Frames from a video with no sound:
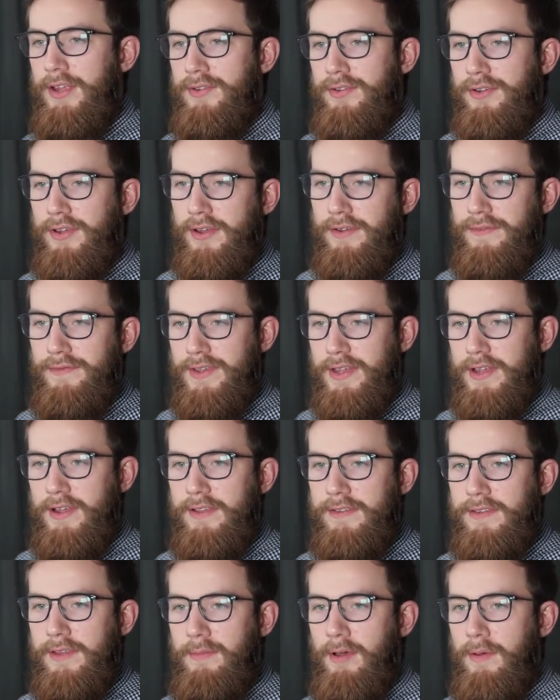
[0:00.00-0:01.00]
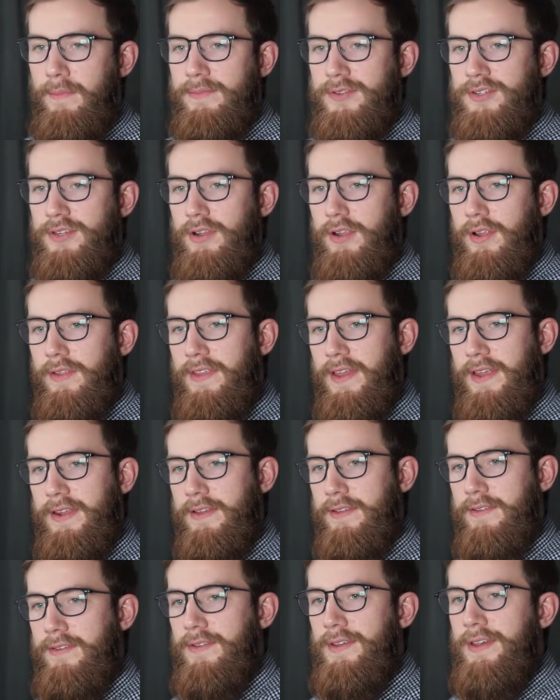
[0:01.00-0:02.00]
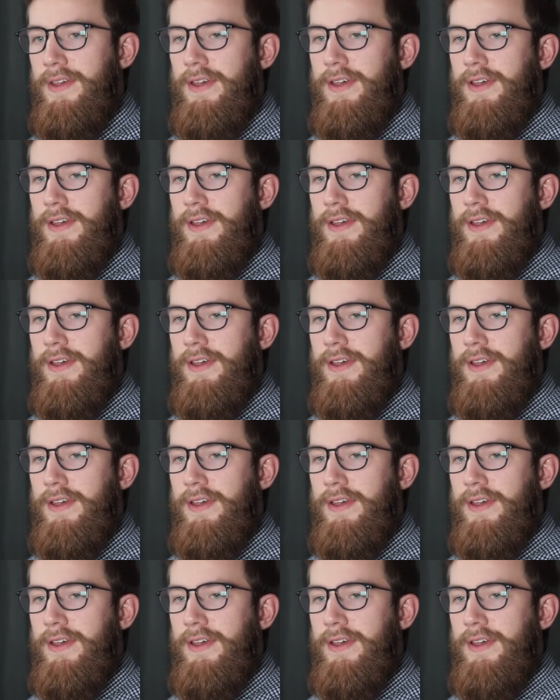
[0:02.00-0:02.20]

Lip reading: to configure some optional settings.